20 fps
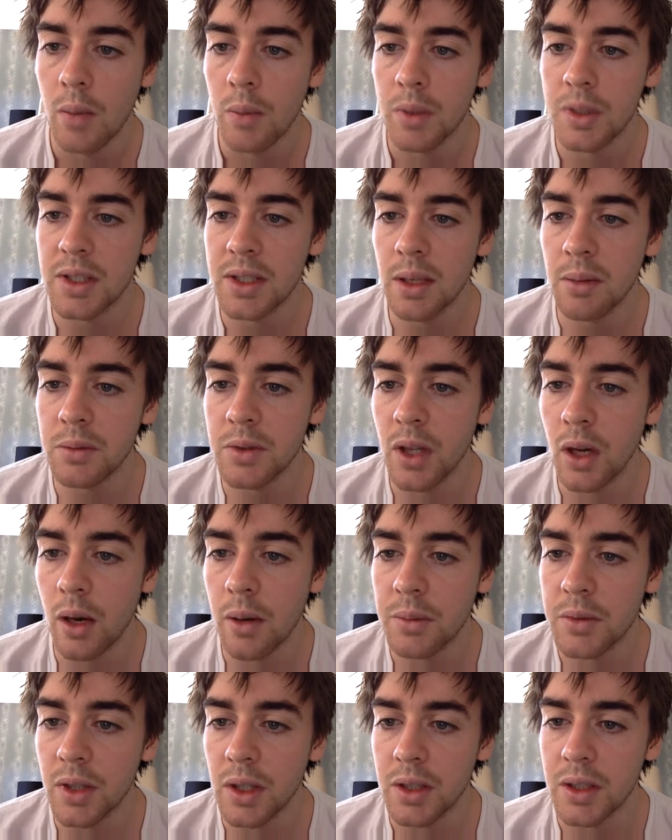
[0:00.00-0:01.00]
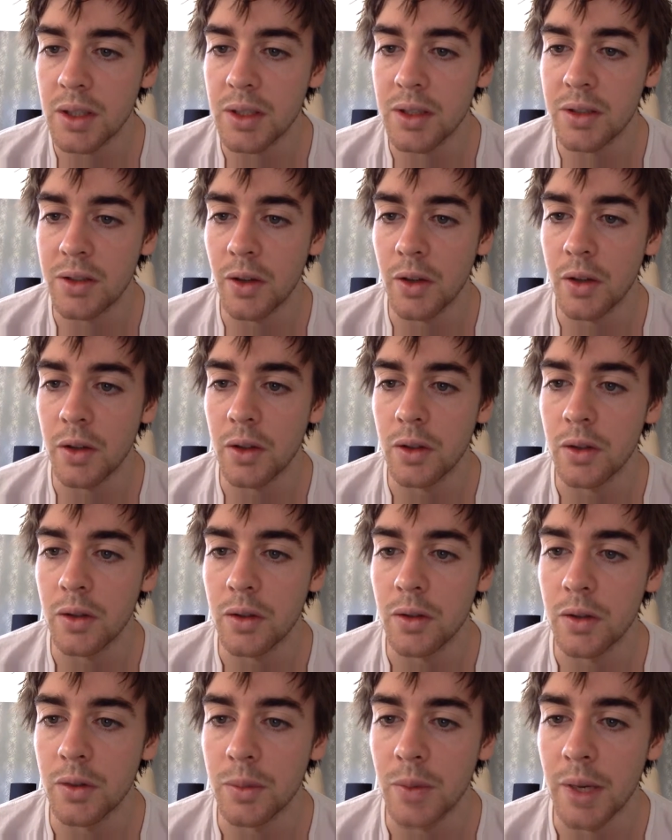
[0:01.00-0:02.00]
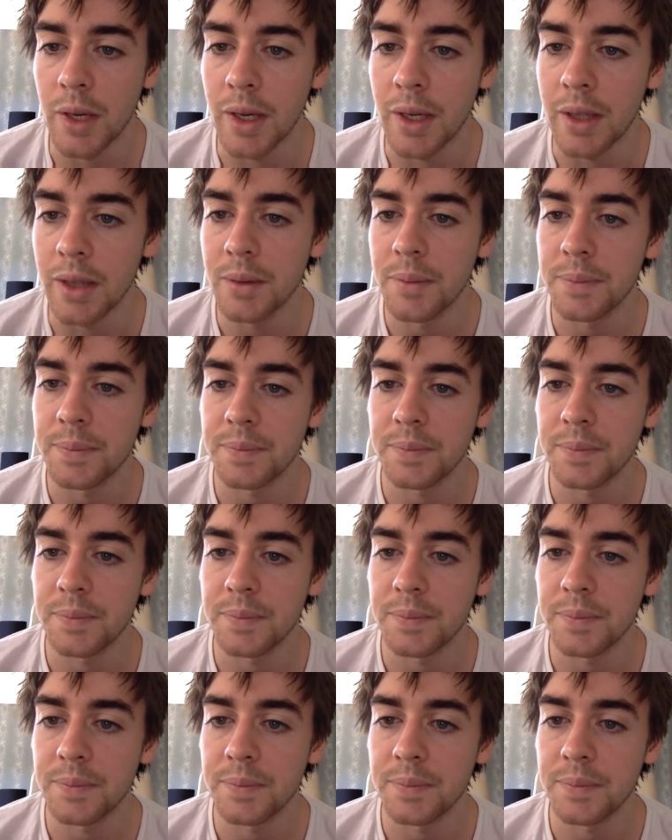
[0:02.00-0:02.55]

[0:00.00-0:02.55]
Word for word: But sometimes I just don't use my head.